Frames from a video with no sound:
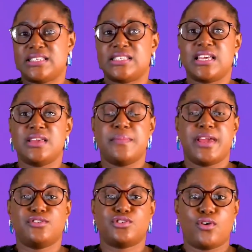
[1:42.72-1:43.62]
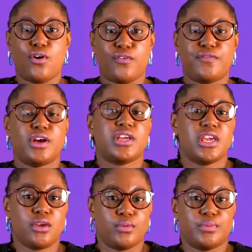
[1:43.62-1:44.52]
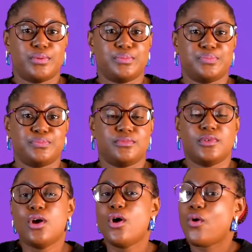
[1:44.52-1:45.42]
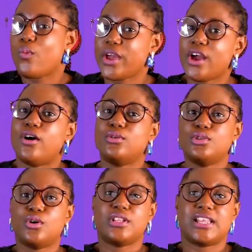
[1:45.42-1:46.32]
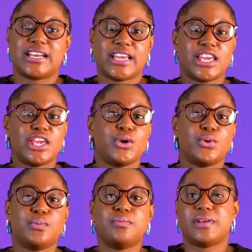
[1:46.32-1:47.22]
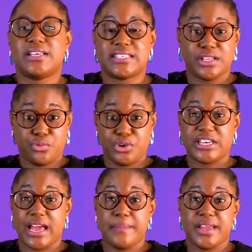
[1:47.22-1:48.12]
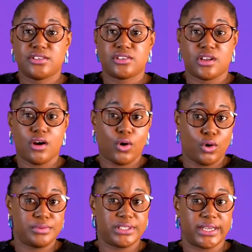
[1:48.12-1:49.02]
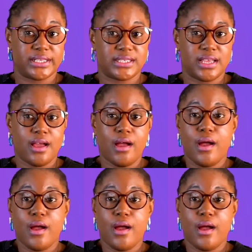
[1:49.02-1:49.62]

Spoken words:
this image of a cube. We all know that a cube is a 3-dimensional object,